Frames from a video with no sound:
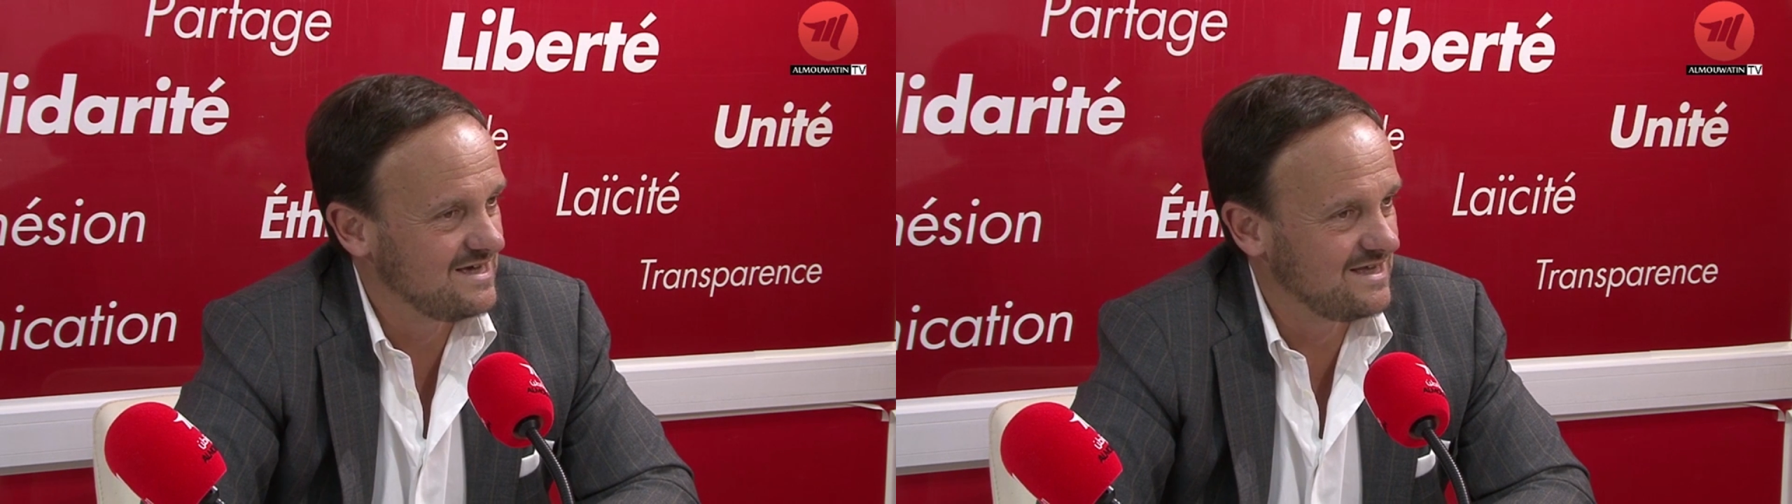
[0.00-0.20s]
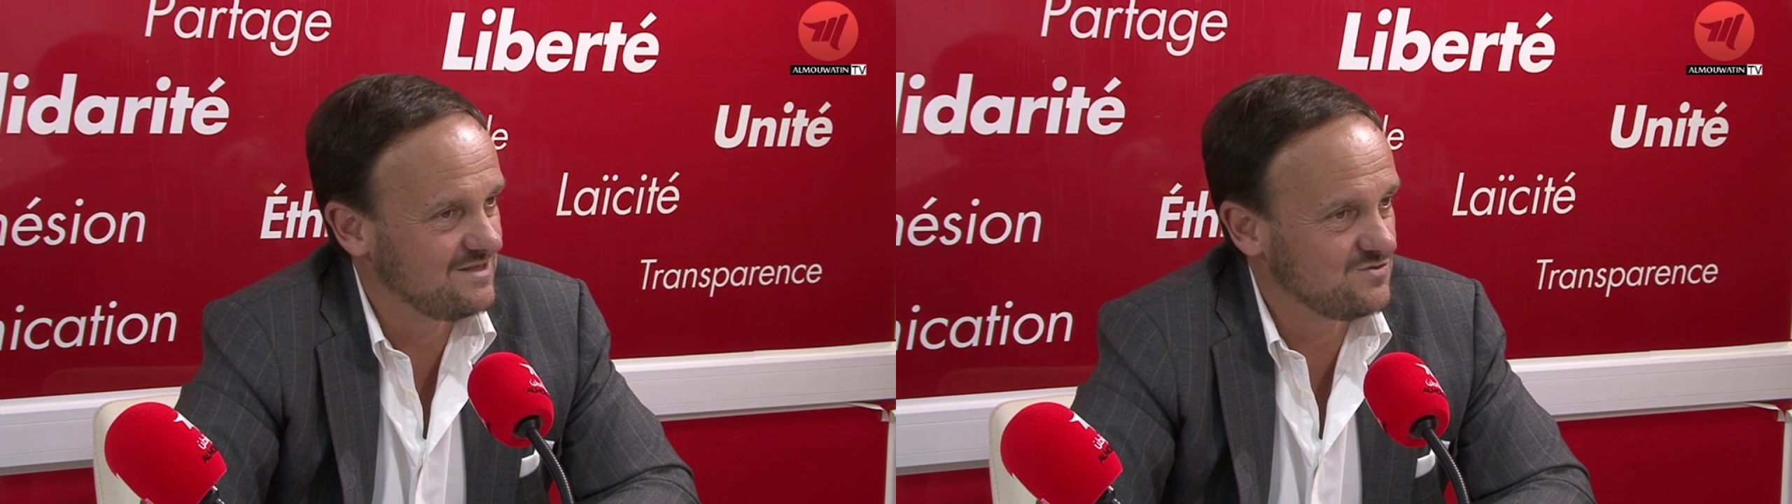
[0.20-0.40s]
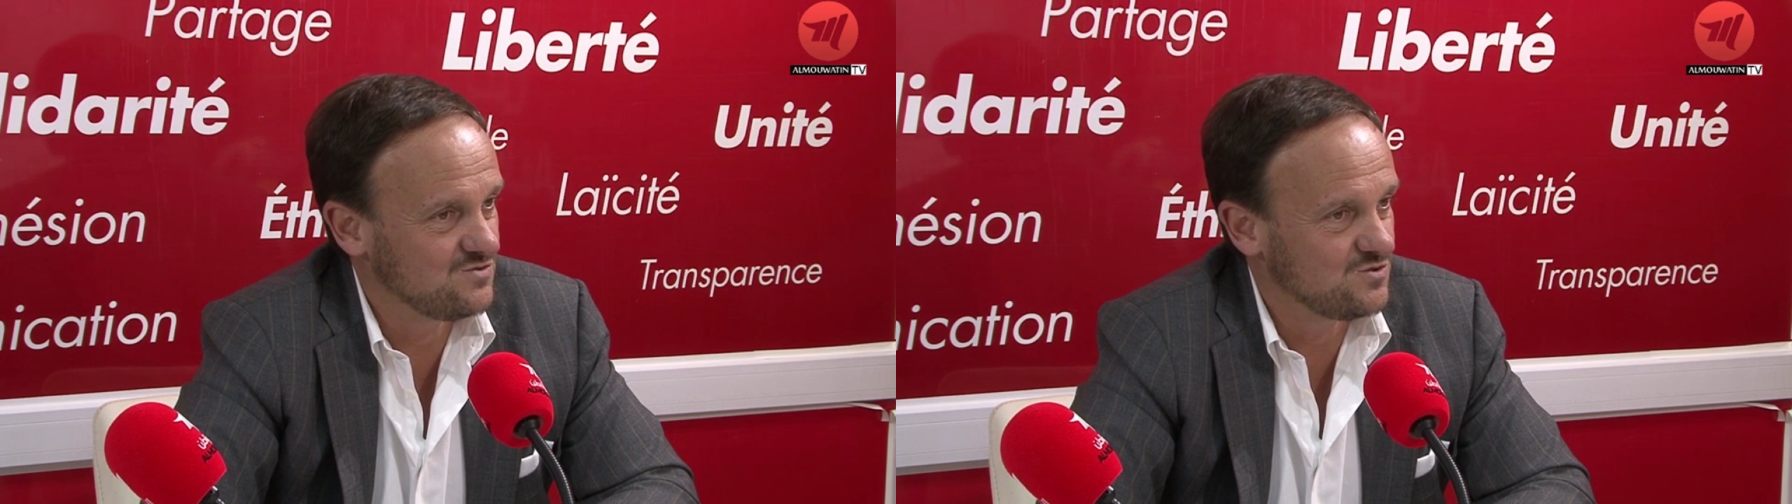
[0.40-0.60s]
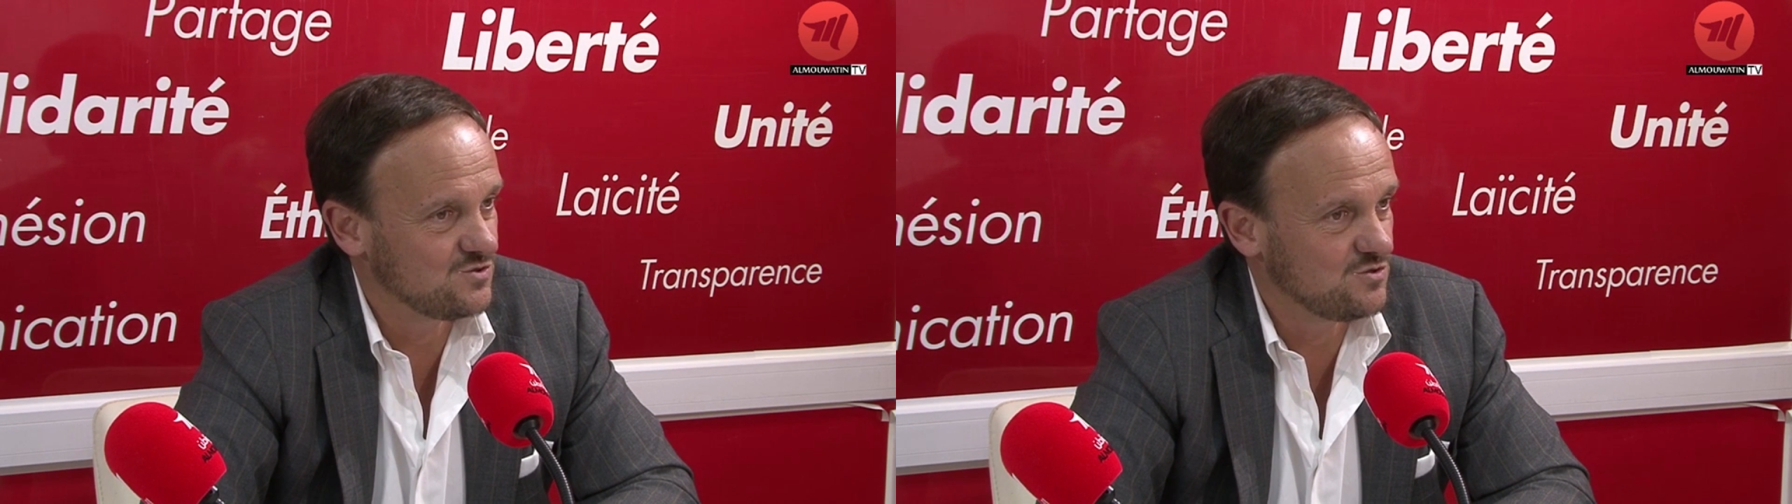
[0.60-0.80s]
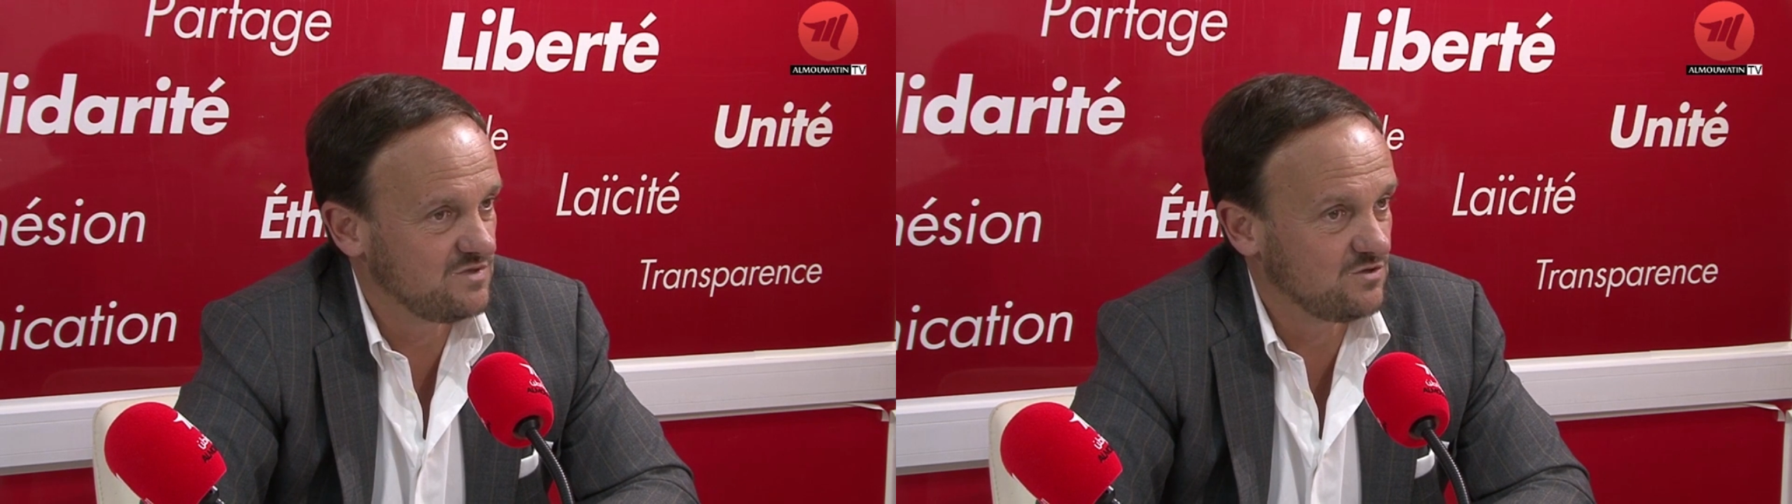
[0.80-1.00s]
And to
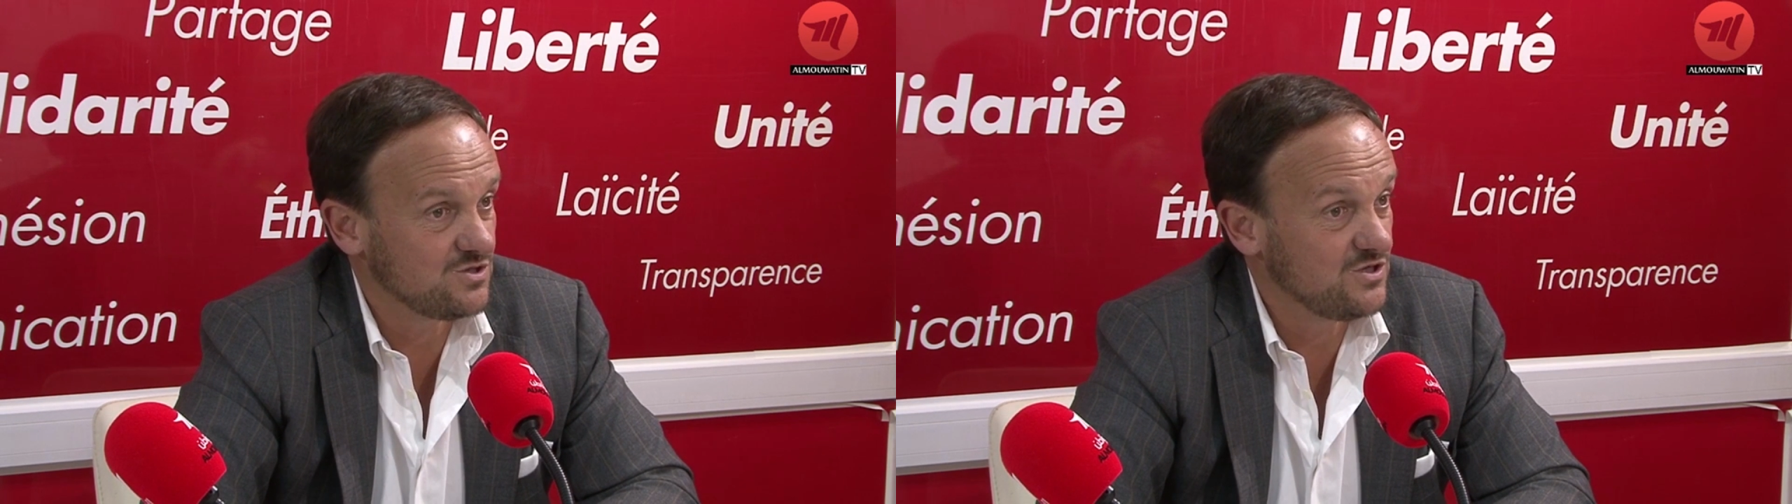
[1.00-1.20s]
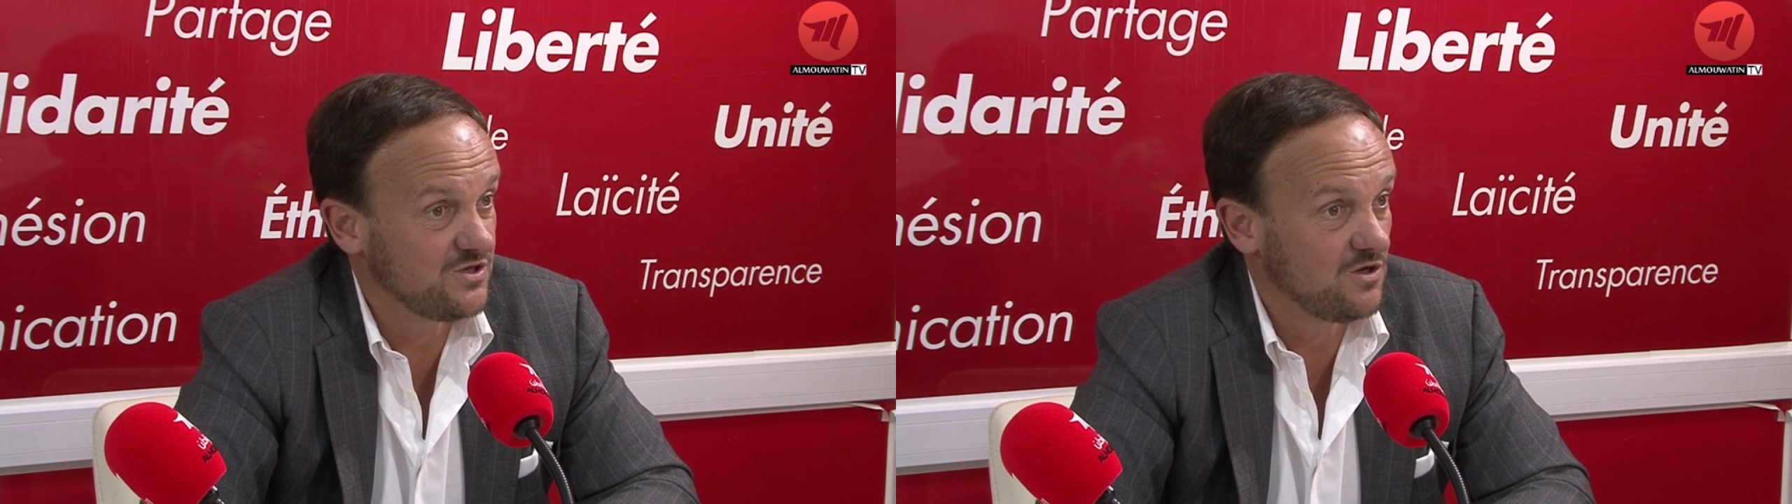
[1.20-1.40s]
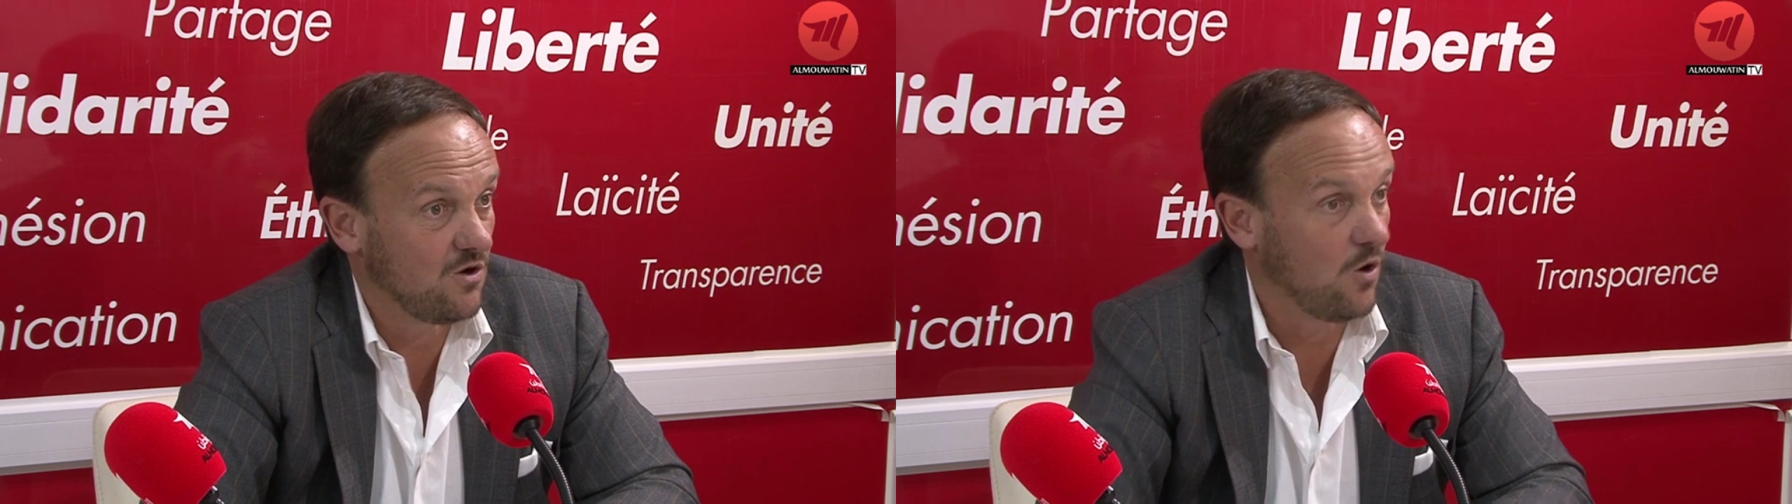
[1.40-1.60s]
be totally